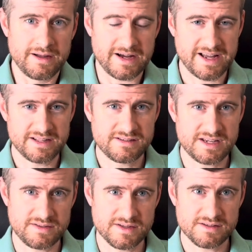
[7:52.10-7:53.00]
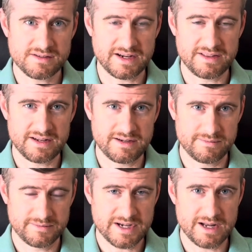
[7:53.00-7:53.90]
I had seen this, and
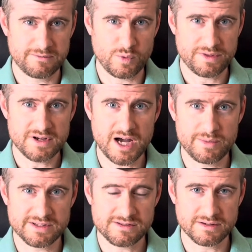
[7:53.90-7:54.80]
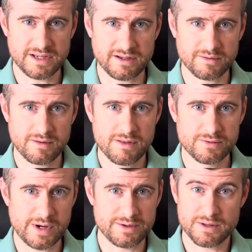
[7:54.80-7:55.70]
then kind of with comments looking
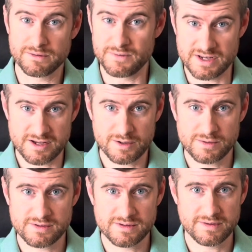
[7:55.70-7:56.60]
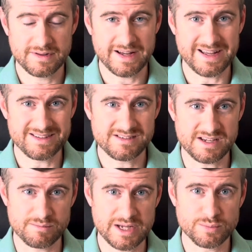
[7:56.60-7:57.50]
throughout other videos, I had
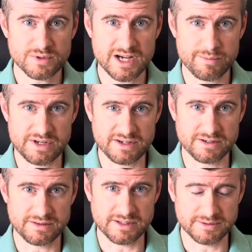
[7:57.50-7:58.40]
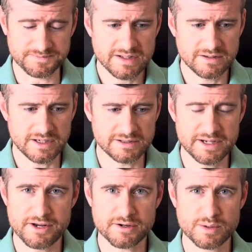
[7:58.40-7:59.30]
seen people commenting on the
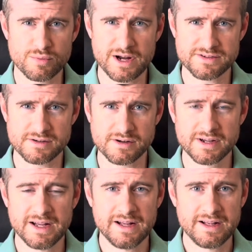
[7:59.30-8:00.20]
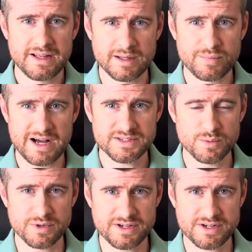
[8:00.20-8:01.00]
linear compressor and possible